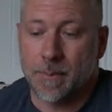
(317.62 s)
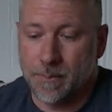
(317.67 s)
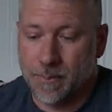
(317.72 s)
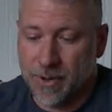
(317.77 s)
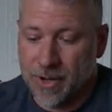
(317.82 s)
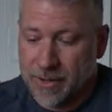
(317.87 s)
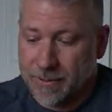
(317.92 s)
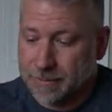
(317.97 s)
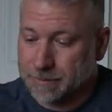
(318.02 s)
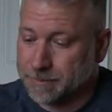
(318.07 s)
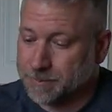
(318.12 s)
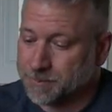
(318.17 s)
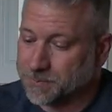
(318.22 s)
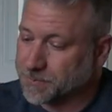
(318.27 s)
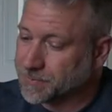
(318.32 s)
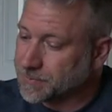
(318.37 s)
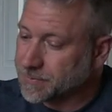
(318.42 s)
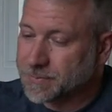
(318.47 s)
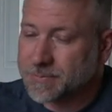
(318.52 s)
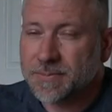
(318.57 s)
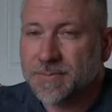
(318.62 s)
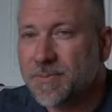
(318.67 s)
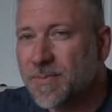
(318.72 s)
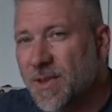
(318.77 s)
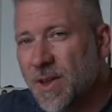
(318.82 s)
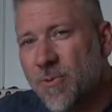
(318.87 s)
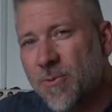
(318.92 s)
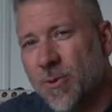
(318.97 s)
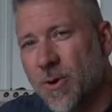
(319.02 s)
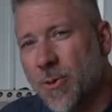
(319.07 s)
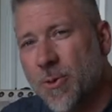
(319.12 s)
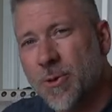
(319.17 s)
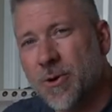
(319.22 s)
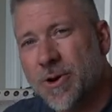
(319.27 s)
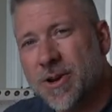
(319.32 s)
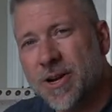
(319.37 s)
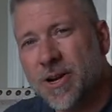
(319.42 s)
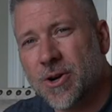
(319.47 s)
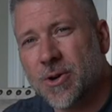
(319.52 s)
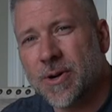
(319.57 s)
but for a
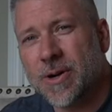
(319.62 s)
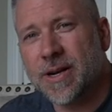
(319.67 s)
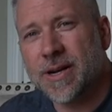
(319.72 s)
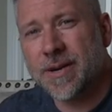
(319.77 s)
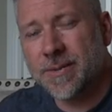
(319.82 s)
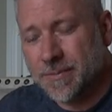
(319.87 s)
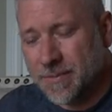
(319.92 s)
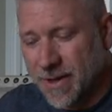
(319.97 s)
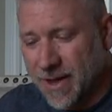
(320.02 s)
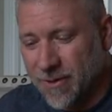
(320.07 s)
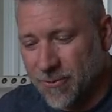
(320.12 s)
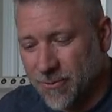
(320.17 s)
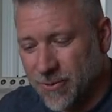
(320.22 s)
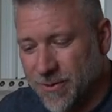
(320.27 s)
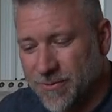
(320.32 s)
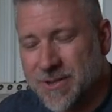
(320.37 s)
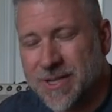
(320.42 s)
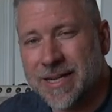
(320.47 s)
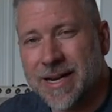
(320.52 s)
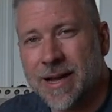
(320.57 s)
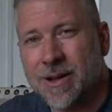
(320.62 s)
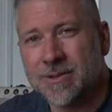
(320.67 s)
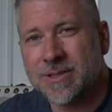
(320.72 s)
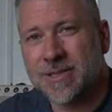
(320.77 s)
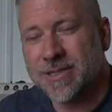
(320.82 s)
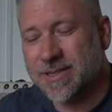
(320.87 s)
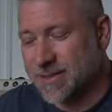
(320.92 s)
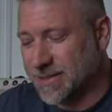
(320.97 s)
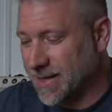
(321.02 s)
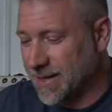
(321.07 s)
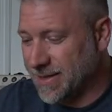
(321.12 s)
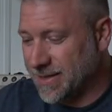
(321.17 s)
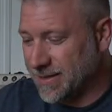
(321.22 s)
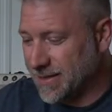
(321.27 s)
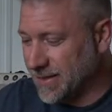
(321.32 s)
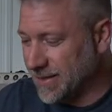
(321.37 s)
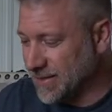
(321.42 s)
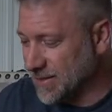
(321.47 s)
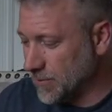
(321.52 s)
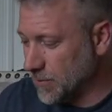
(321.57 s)
30 degree at 15 ounces,
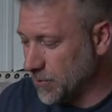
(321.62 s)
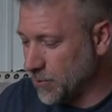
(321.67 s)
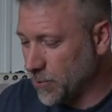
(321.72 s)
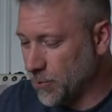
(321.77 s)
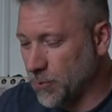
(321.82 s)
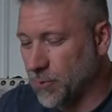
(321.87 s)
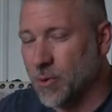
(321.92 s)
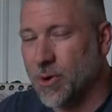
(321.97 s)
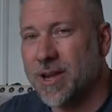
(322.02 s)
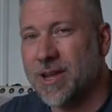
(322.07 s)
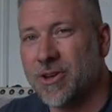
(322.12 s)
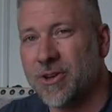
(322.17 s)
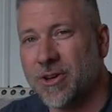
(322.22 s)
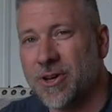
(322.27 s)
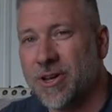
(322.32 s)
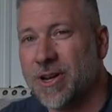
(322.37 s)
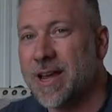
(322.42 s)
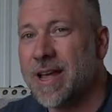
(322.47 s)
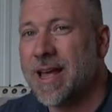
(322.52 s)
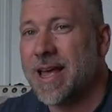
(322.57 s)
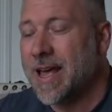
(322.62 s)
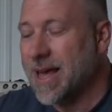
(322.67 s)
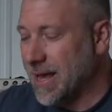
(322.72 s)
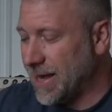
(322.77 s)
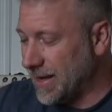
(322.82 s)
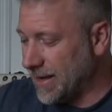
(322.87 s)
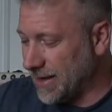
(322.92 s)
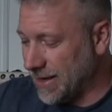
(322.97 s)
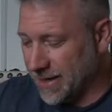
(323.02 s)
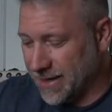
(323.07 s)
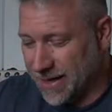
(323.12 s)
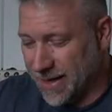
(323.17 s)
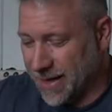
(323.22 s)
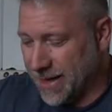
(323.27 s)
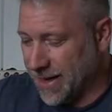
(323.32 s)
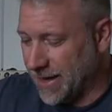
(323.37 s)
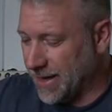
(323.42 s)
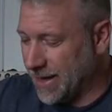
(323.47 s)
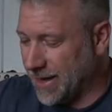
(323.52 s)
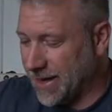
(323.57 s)
that is pretty good.
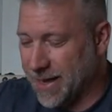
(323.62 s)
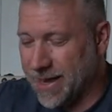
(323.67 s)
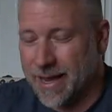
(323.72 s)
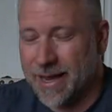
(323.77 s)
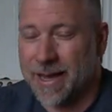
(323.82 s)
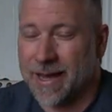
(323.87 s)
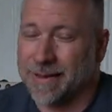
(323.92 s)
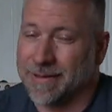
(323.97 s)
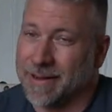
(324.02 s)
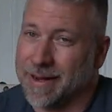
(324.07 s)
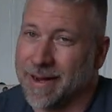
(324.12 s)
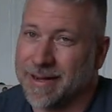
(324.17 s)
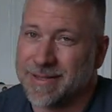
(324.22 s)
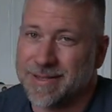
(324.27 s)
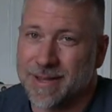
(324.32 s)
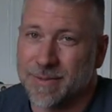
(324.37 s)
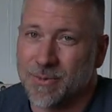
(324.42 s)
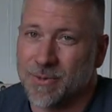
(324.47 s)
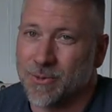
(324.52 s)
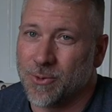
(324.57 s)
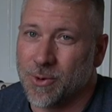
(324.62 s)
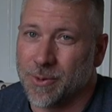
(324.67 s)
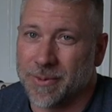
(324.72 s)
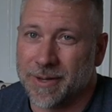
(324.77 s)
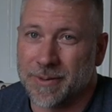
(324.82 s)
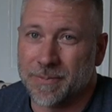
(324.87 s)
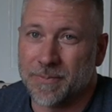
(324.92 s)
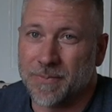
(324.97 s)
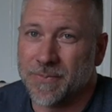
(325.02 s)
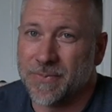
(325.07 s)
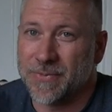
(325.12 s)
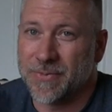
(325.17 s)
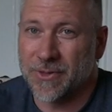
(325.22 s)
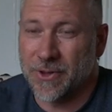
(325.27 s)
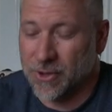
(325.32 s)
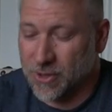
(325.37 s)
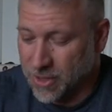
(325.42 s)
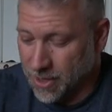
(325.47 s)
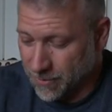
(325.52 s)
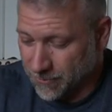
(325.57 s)
And like I said before, man,
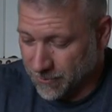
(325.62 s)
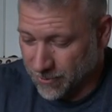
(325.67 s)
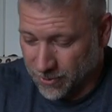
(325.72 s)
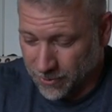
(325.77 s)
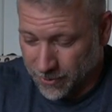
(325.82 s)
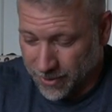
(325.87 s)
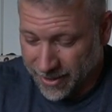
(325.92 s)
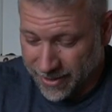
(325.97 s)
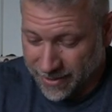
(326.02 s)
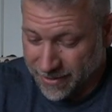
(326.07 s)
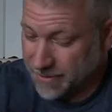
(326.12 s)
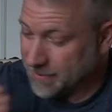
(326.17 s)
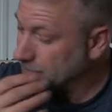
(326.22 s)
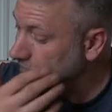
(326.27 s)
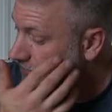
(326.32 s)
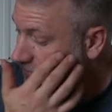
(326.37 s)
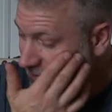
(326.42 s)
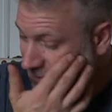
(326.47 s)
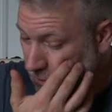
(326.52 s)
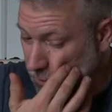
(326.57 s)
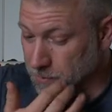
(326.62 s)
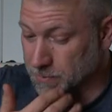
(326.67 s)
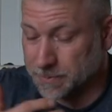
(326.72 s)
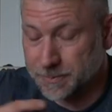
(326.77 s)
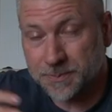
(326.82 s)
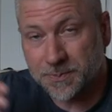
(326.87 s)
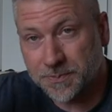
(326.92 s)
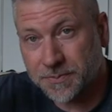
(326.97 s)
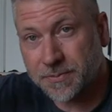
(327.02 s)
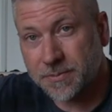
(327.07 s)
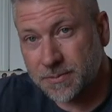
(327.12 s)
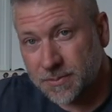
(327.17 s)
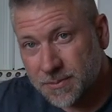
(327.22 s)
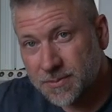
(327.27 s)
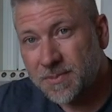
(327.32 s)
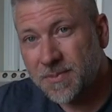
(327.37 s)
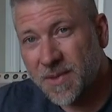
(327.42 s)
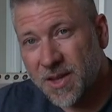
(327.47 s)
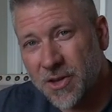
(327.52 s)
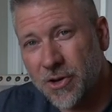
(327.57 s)
they're comfort rated, so
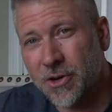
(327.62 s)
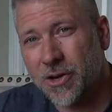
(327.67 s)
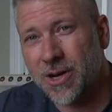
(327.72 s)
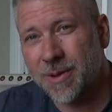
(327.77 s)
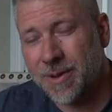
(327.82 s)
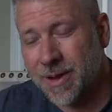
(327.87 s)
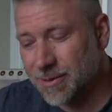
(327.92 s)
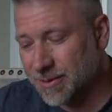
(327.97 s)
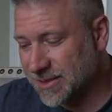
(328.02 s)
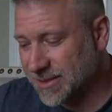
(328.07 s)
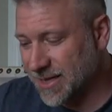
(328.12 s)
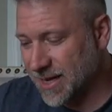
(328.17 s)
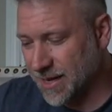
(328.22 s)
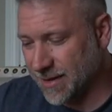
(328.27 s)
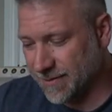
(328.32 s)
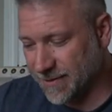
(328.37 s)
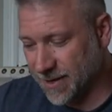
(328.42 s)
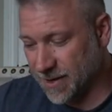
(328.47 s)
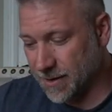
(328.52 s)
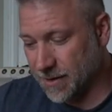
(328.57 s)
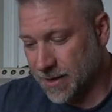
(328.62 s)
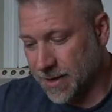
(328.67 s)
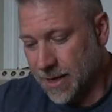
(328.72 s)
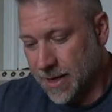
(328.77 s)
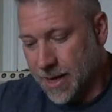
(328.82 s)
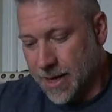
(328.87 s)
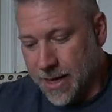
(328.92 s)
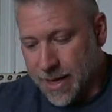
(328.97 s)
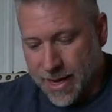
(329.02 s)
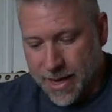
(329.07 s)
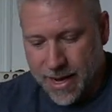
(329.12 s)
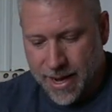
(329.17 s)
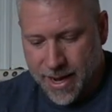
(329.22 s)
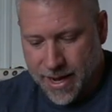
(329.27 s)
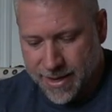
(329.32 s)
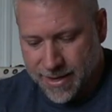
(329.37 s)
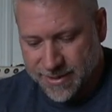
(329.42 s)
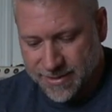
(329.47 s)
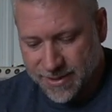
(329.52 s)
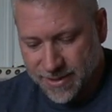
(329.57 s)
you're gonna be able to take it there. It
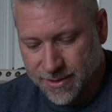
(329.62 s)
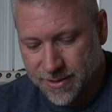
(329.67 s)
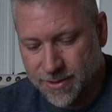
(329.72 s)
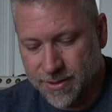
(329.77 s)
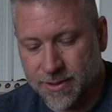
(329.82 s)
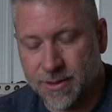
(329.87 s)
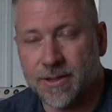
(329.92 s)
has